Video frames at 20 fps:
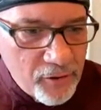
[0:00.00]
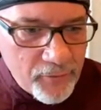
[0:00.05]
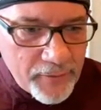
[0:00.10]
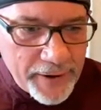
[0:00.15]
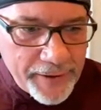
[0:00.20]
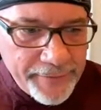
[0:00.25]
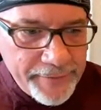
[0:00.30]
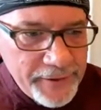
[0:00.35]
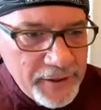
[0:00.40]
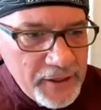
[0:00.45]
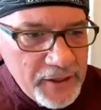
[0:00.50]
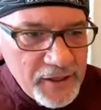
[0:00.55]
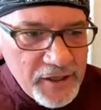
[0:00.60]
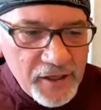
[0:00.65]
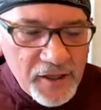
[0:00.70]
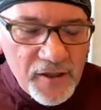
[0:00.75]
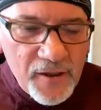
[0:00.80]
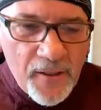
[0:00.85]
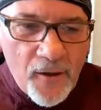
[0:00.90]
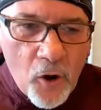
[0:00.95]
around.
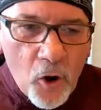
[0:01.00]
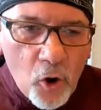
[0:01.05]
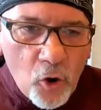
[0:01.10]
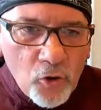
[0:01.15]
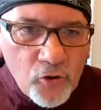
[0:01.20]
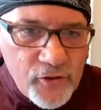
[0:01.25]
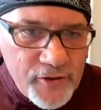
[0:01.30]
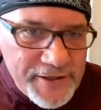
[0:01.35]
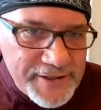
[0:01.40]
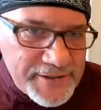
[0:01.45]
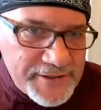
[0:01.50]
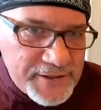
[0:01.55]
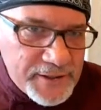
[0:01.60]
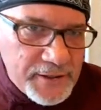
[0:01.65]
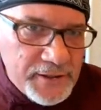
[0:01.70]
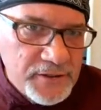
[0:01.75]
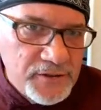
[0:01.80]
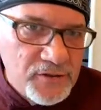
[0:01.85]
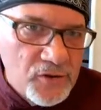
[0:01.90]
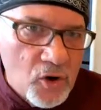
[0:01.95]
All these
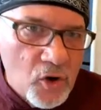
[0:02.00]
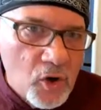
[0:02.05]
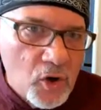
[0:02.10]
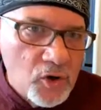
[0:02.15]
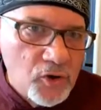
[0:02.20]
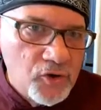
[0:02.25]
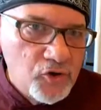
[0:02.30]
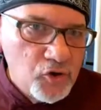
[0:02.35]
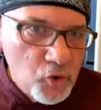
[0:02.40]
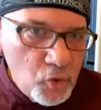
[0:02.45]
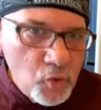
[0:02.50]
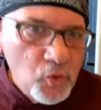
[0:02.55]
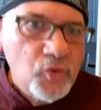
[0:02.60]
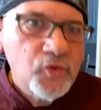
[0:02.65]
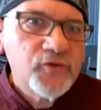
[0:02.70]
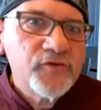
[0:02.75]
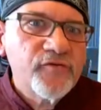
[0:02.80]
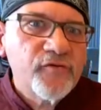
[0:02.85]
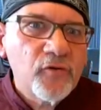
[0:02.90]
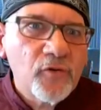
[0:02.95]
things are
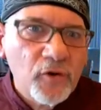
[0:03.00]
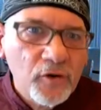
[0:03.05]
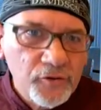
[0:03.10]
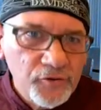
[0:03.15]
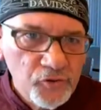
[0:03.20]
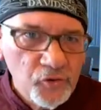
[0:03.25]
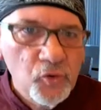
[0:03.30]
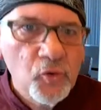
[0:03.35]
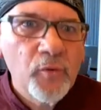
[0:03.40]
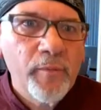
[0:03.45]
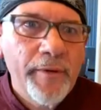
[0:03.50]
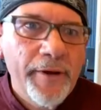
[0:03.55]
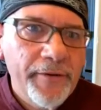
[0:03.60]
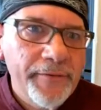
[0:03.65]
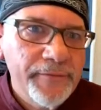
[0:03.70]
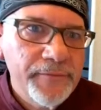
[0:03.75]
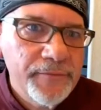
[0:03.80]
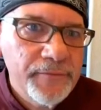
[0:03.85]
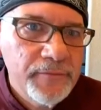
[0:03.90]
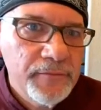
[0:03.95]
tools for our tool belt.
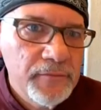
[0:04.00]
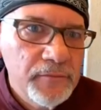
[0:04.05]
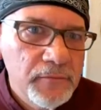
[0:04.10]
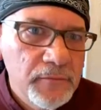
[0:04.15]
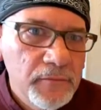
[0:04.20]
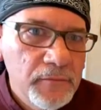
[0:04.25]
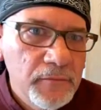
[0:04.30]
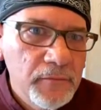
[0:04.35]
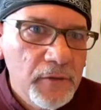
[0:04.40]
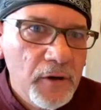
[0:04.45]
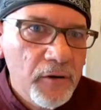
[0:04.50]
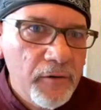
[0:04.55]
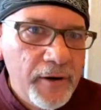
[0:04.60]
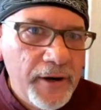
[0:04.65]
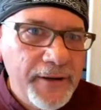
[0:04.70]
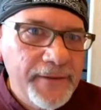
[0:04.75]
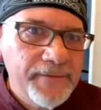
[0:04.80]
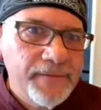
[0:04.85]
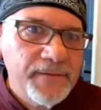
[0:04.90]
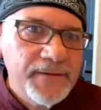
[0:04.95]
All
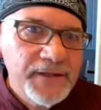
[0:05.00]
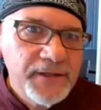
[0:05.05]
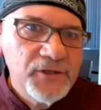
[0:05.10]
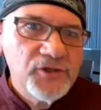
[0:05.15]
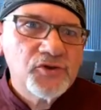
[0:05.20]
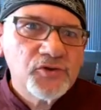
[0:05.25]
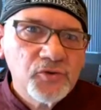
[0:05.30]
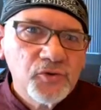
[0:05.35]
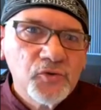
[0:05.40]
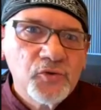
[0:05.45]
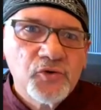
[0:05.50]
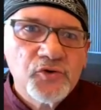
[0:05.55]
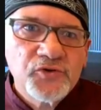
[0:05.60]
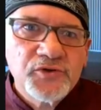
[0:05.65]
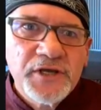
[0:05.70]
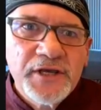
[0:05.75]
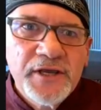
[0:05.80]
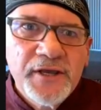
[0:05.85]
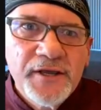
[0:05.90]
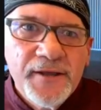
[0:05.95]
right. These
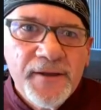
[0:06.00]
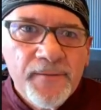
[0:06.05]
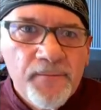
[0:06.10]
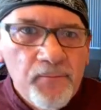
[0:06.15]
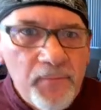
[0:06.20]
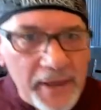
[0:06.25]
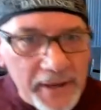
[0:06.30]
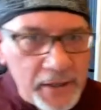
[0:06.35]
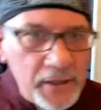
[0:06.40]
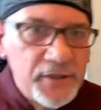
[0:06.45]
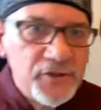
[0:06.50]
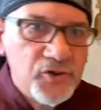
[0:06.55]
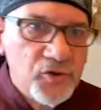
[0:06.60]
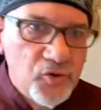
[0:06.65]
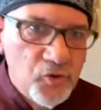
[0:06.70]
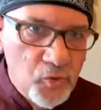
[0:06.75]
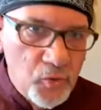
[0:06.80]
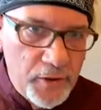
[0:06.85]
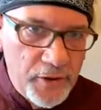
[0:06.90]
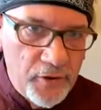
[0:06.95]
tools make us
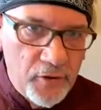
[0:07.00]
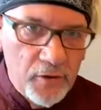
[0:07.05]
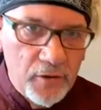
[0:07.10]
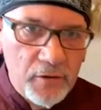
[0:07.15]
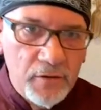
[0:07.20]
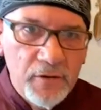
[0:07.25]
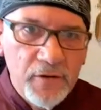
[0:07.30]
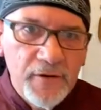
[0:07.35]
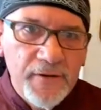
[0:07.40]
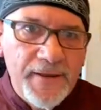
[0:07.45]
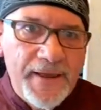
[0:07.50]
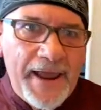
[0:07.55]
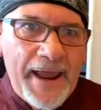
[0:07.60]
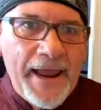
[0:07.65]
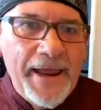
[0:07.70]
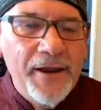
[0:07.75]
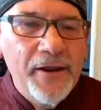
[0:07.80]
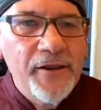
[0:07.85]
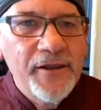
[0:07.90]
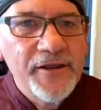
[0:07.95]
who we are,
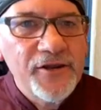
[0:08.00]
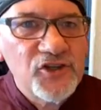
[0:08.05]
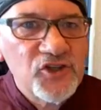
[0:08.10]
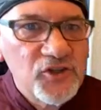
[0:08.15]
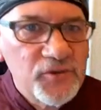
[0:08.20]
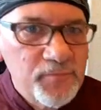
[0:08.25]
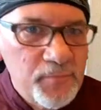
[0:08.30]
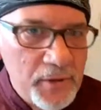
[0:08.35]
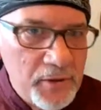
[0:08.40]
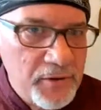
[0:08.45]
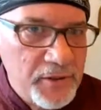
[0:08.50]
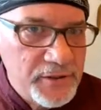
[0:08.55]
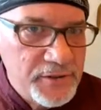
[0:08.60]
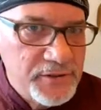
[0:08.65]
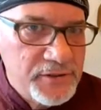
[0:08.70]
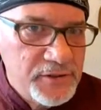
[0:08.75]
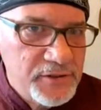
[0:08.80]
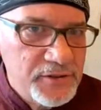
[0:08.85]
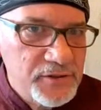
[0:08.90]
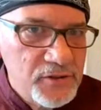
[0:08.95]
and the
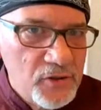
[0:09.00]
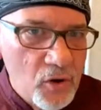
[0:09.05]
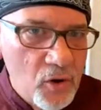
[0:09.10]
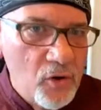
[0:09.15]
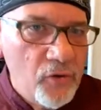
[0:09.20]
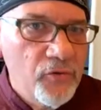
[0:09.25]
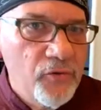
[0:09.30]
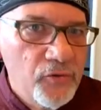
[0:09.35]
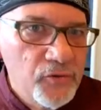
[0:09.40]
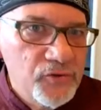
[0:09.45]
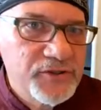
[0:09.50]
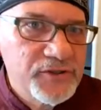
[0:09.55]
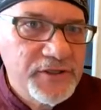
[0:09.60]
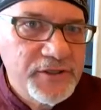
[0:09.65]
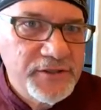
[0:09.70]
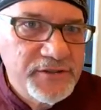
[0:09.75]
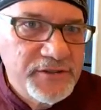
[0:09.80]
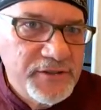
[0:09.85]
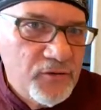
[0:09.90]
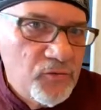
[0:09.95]
experiences are those
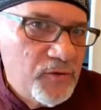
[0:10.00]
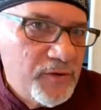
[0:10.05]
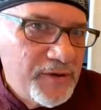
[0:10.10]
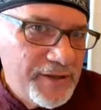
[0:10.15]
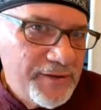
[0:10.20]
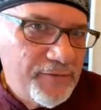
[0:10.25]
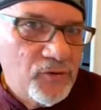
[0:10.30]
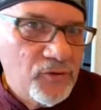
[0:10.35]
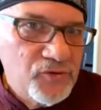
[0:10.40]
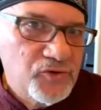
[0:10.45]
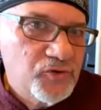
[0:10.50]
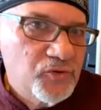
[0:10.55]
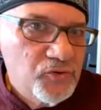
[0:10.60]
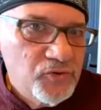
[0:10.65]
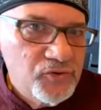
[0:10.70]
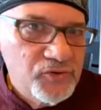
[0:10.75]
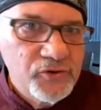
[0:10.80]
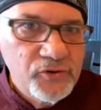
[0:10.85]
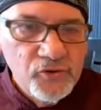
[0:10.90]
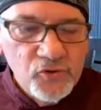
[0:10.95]
things that we get, those
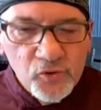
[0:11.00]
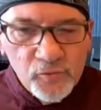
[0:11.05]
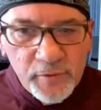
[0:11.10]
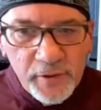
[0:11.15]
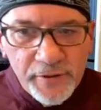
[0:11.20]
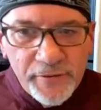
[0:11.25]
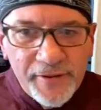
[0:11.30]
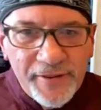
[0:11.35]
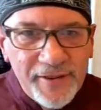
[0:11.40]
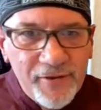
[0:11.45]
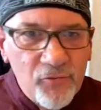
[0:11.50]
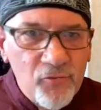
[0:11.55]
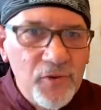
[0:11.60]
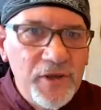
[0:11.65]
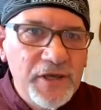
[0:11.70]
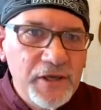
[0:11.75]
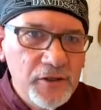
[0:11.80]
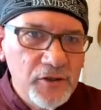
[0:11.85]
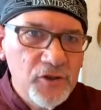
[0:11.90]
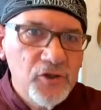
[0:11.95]
tools in the tool belt, and then we
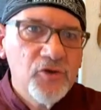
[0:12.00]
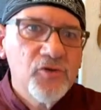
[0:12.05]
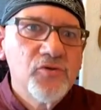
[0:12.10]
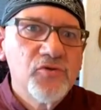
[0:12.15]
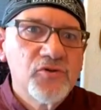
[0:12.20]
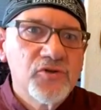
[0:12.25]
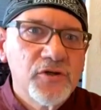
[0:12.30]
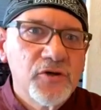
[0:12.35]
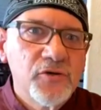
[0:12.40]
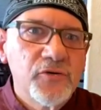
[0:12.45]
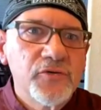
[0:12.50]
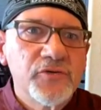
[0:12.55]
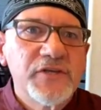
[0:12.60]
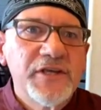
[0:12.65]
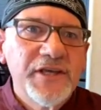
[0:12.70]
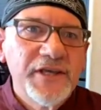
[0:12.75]
can use those